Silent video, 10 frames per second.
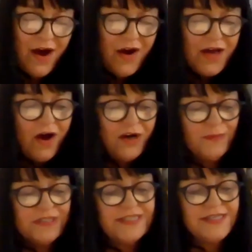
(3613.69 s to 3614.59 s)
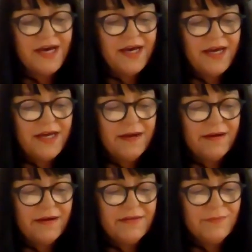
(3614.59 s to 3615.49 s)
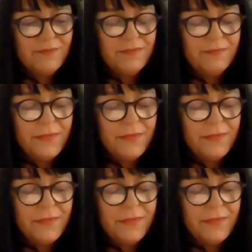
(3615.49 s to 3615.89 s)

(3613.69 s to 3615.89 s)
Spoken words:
I would say, I think,